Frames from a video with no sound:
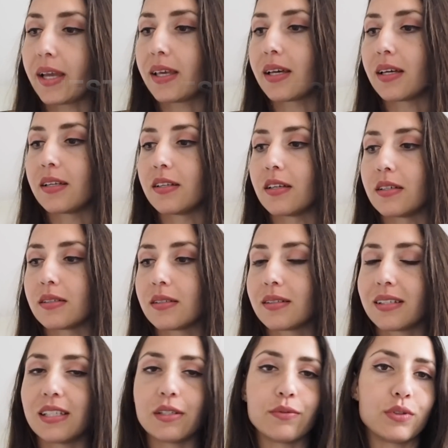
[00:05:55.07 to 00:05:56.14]

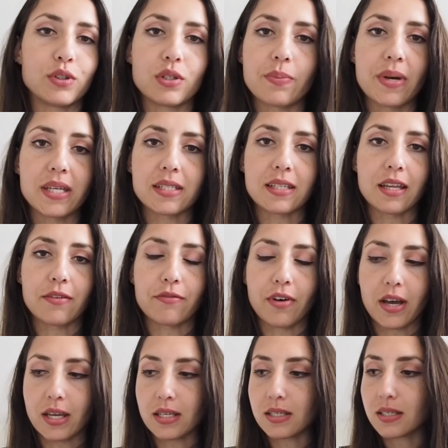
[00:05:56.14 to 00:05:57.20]
cannot give you the best
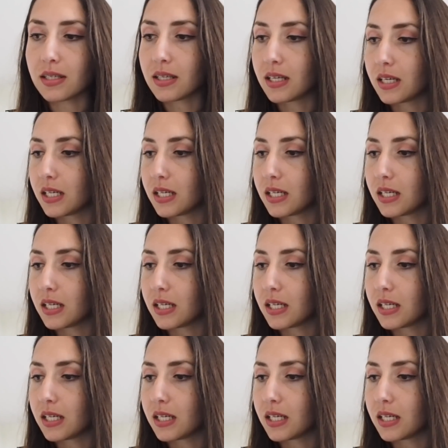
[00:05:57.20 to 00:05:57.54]
advice.